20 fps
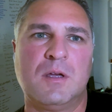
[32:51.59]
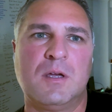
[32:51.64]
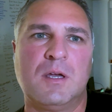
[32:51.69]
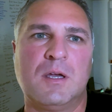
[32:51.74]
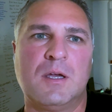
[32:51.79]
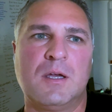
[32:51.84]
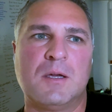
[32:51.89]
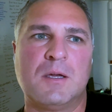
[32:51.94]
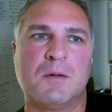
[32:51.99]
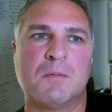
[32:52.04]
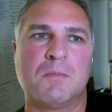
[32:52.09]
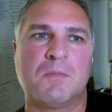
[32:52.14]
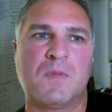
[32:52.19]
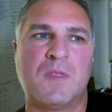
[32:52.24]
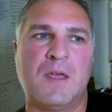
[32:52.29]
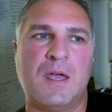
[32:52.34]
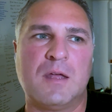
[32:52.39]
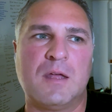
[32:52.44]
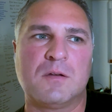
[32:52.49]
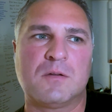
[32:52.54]

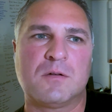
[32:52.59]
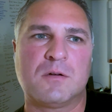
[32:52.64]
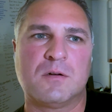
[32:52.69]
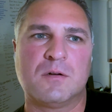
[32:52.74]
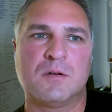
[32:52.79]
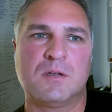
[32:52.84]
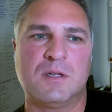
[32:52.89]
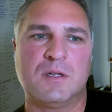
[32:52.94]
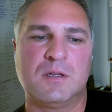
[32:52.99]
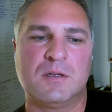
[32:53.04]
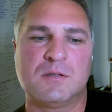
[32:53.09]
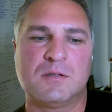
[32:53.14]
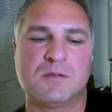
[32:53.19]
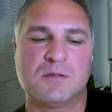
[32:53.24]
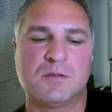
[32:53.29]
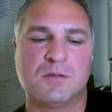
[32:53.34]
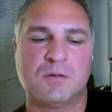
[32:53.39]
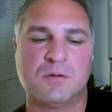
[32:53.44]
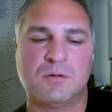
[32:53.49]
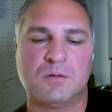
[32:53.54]
That turned
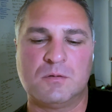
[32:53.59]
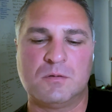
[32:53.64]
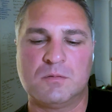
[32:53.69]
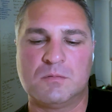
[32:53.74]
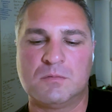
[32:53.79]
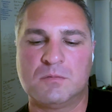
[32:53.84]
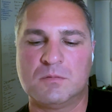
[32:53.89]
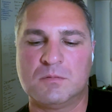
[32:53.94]
into,